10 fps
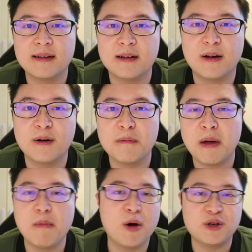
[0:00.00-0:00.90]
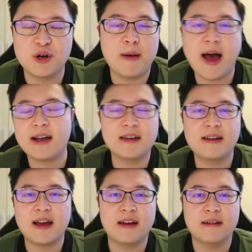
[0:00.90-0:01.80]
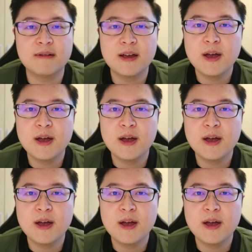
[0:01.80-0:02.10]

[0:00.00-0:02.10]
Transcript: you know, my mojo back, kind of